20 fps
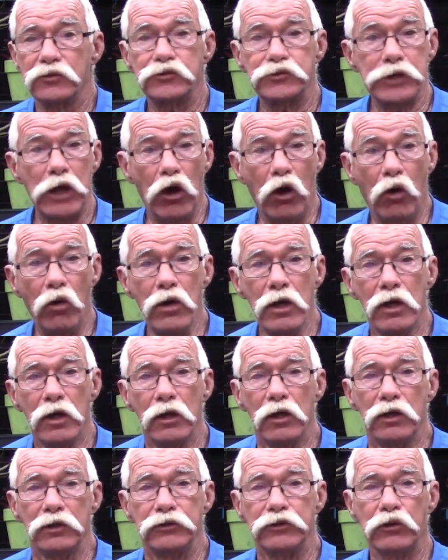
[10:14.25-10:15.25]
So
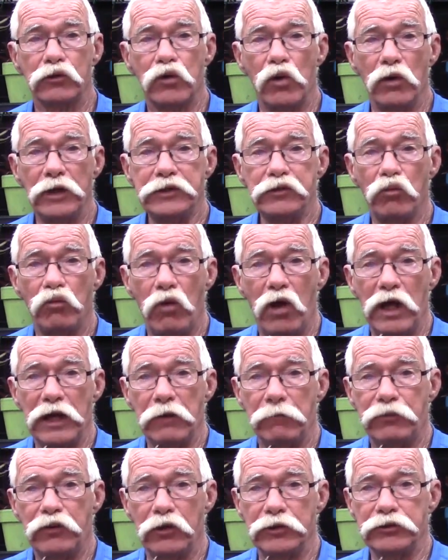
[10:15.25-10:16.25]
you're going to
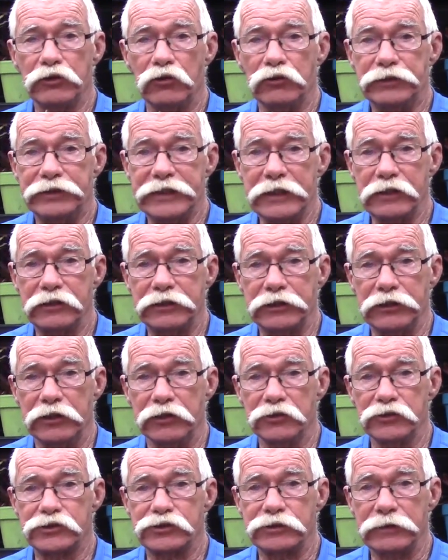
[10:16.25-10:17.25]
want to put your
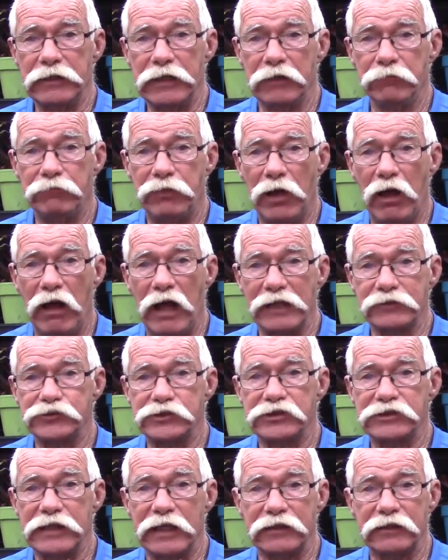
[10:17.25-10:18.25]
Dyckias in
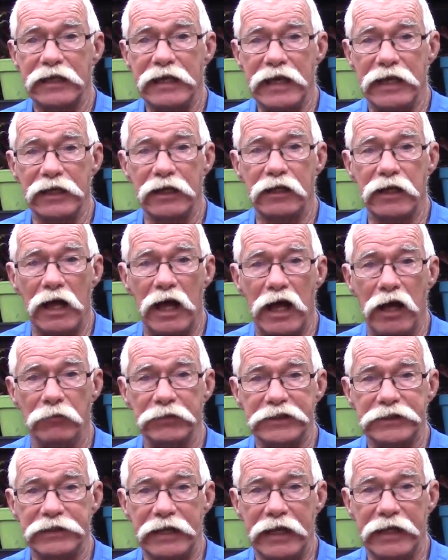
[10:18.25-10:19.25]
pots that can
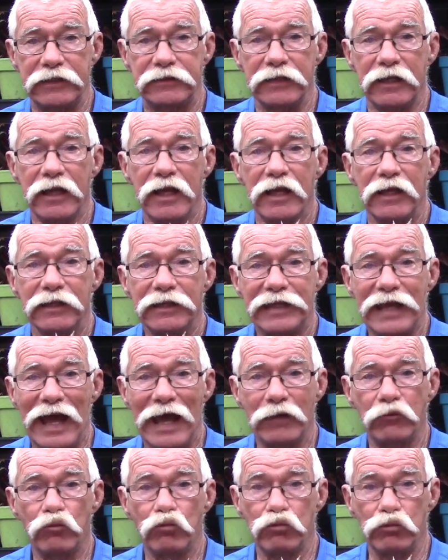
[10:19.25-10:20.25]
accommodate
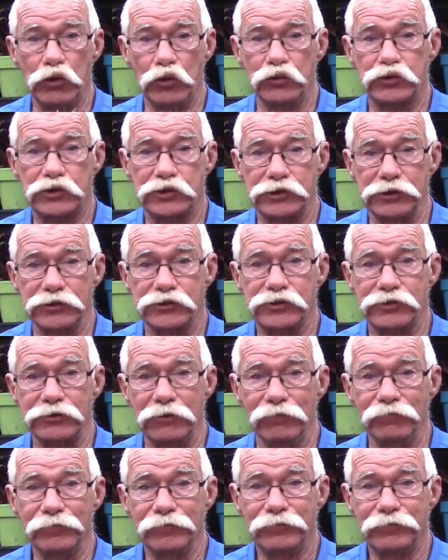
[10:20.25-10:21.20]
that root system.